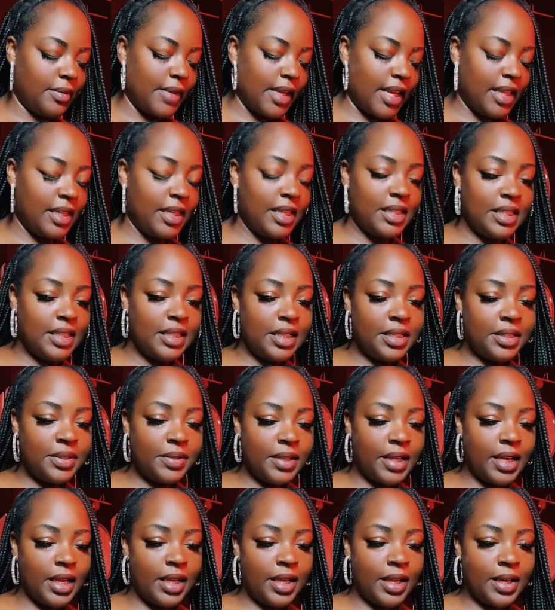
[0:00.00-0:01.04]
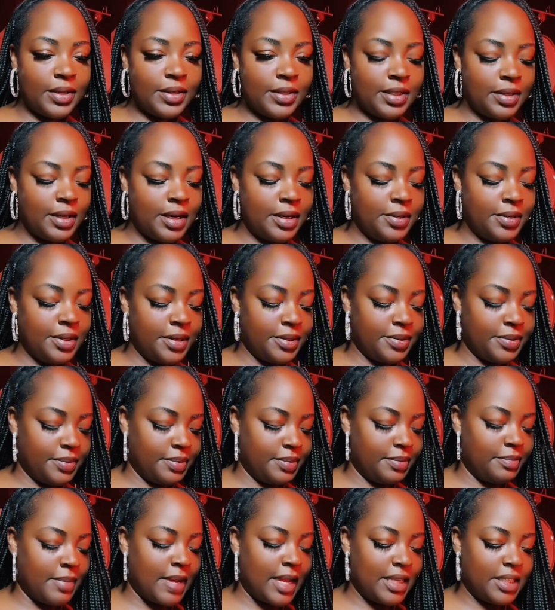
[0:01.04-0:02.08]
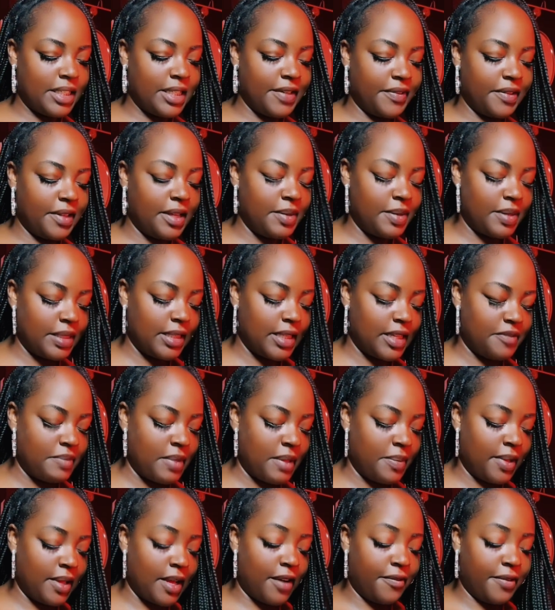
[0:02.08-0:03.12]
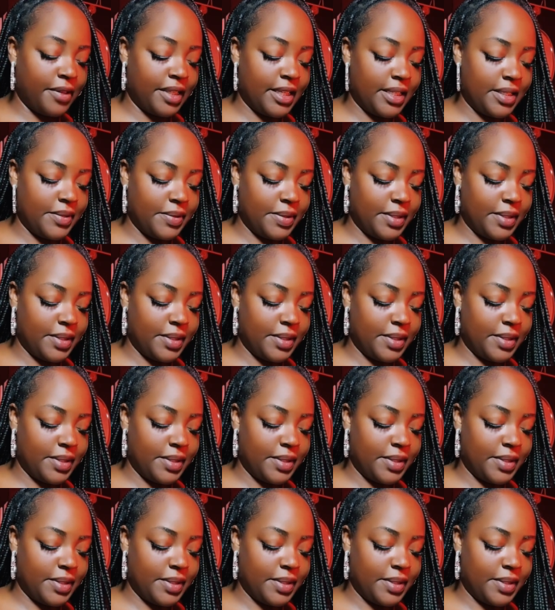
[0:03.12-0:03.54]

This is a new deck, y'all, so hold on. My shuffling and stuff may be off of this